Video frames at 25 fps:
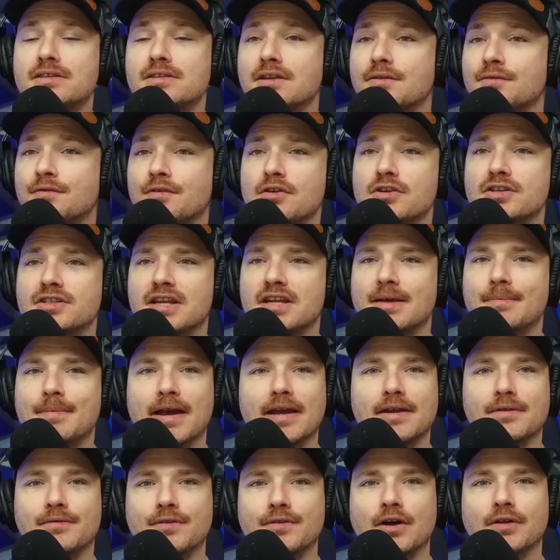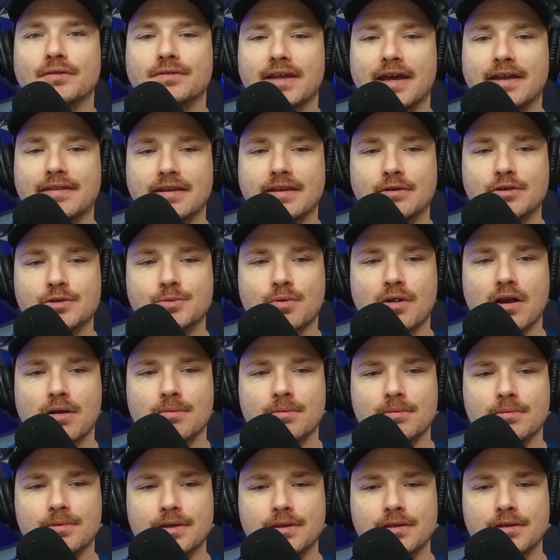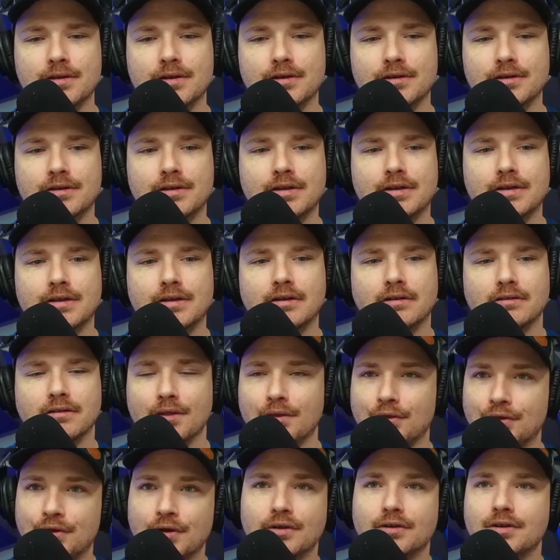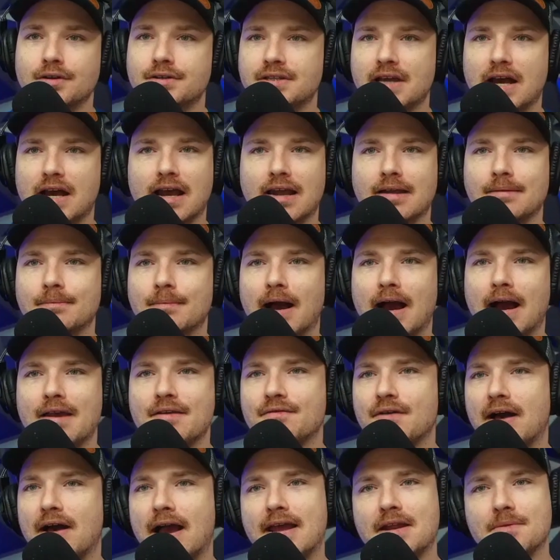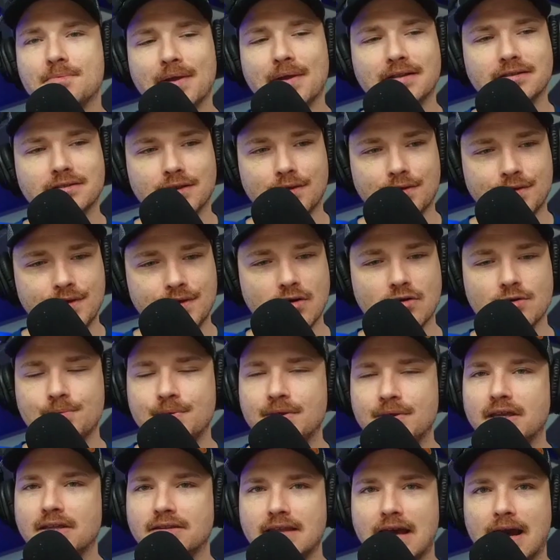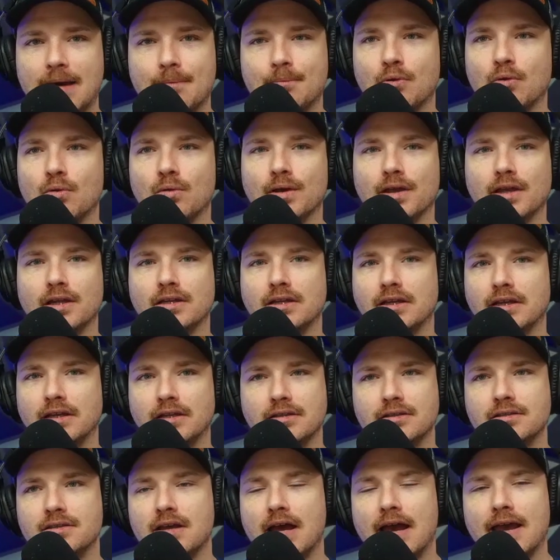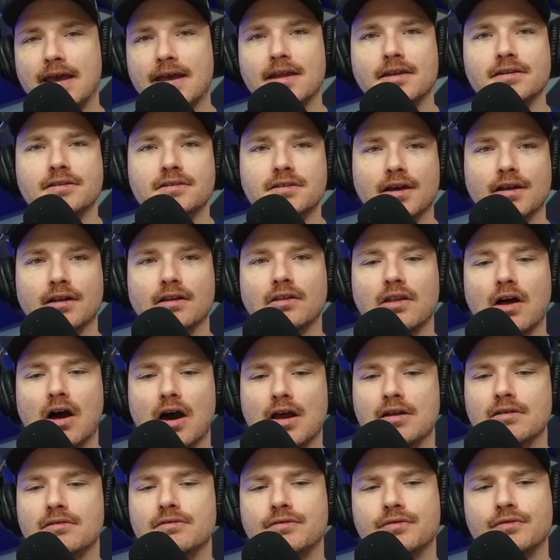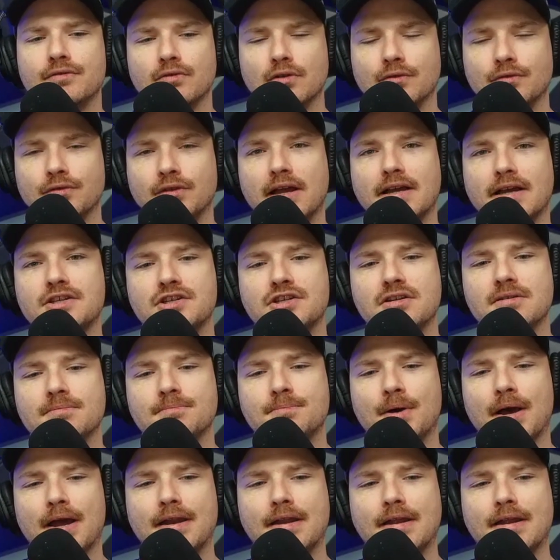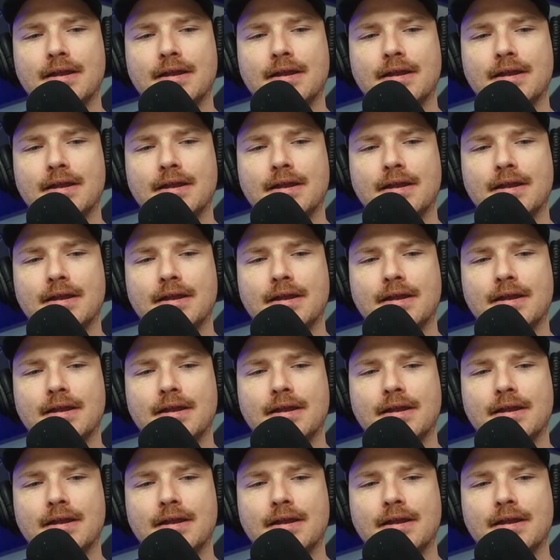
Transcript: the first time I had felt that. That was probably the the third time. I I had been to therapy at that point and I had done a lot of reflection, but